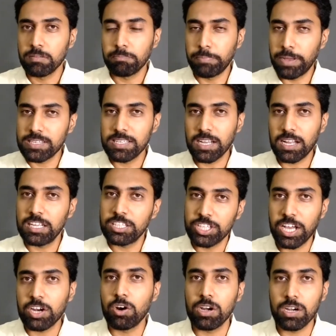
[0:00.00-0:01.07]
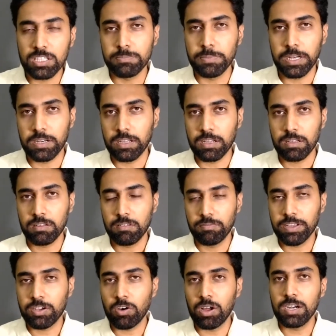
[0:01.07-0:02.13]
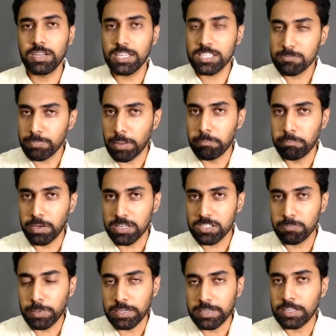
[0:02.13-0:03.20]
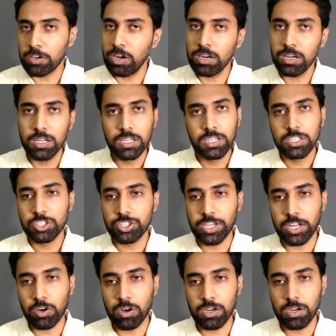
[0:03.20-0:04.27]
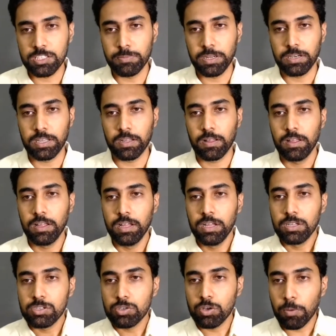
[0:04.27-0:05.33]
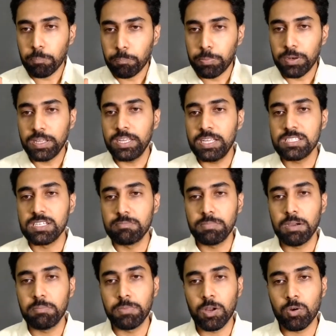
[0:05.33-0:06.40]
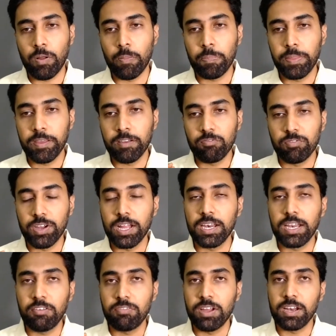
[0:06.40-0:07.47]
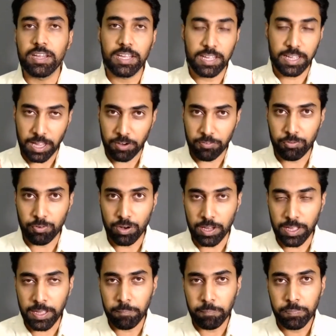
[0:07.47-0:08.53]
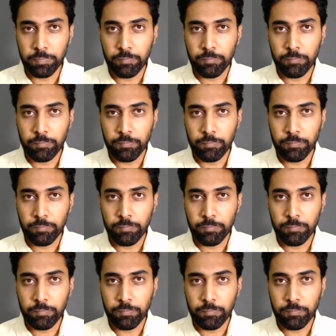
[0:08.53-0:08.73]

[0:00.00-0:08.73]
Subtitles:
basically shareholders meeting. We call it as members meeting or shareholders meeting. So please remember one thing very, very carefully.